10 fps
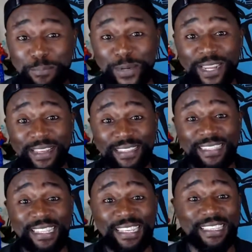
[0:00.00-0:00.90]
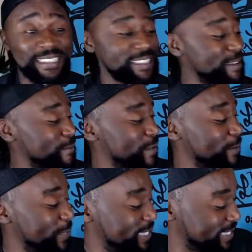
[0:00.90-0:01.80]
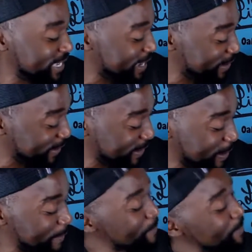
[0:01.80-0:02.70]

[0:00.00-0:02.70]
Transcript: Bring us this stuff that we see out here.